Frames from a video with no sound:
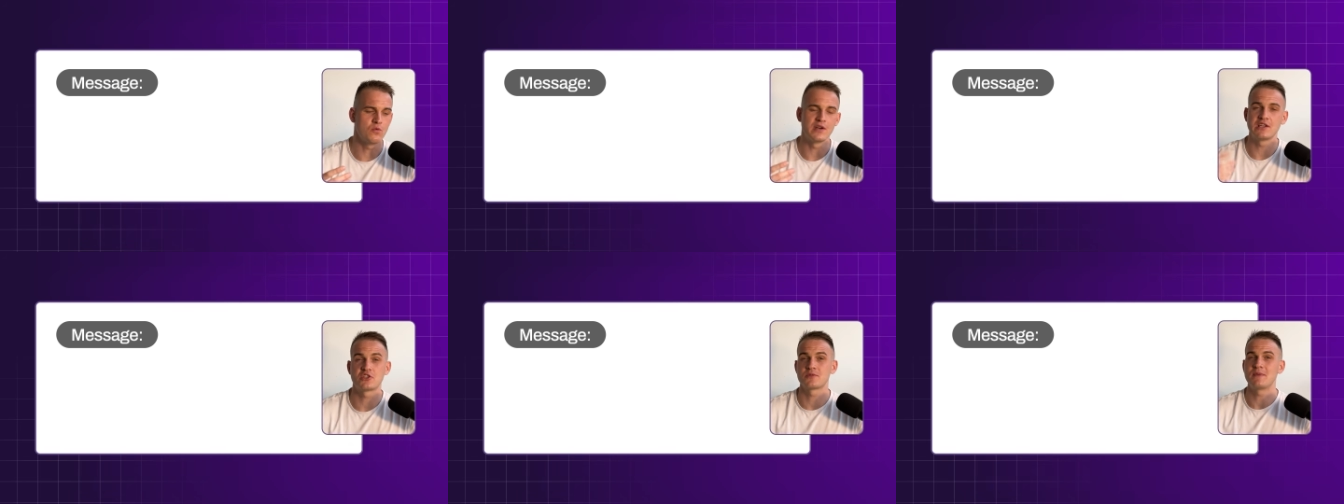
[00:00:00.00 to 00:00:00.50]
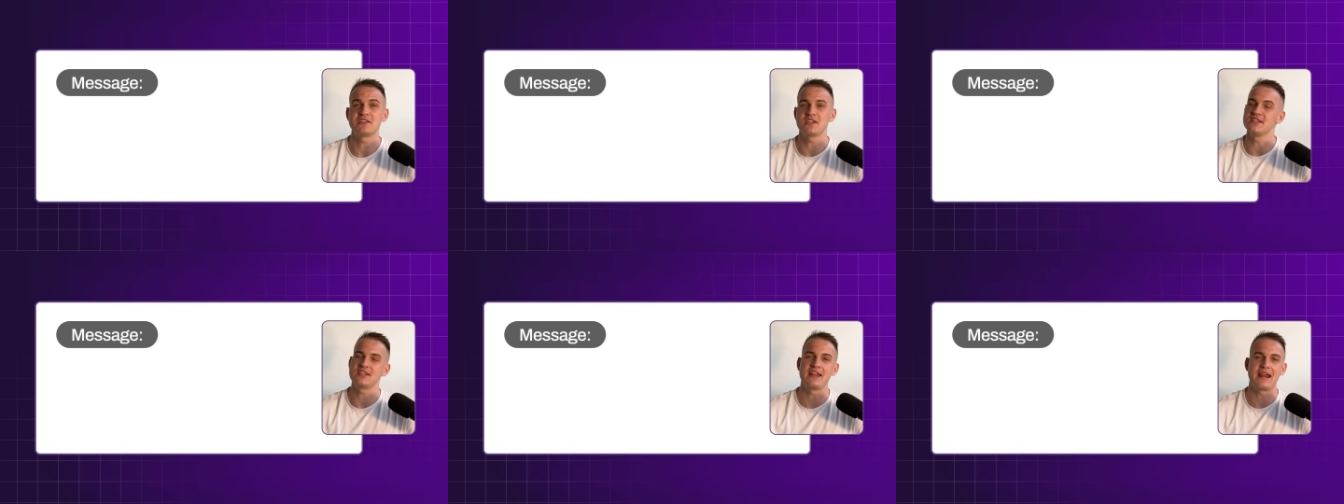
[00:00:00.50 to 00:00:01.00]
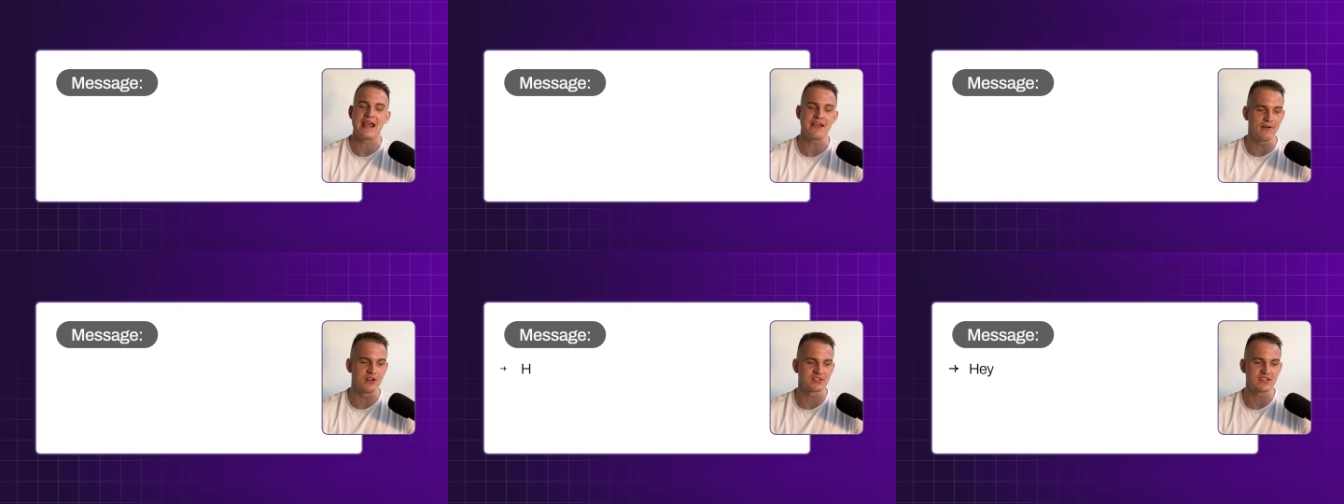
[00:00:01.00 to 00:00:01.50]
It just basically said, hey,
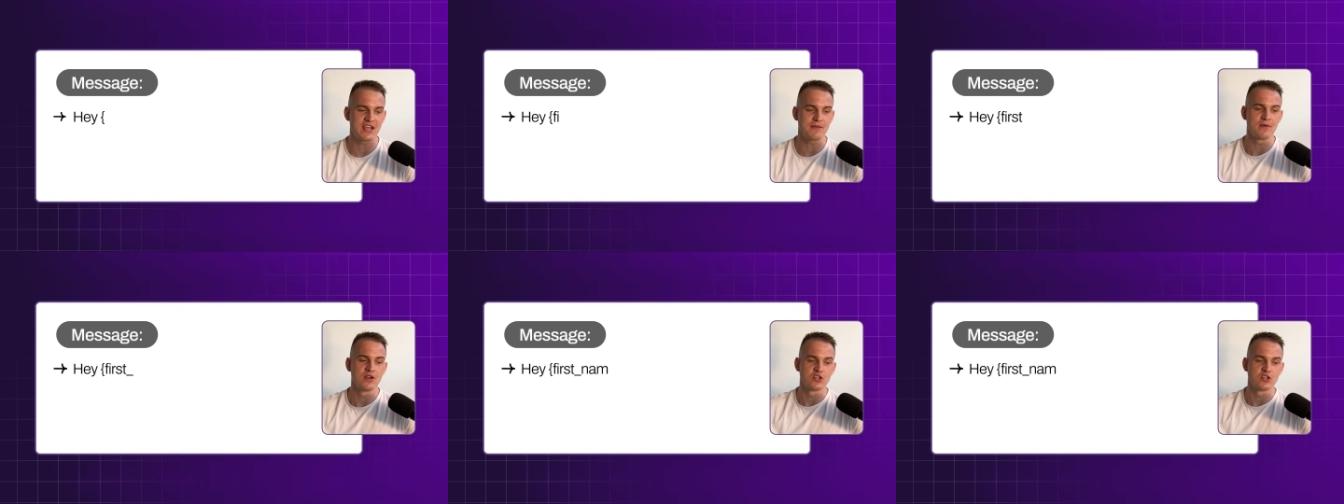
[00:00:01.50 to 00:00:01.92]
first name,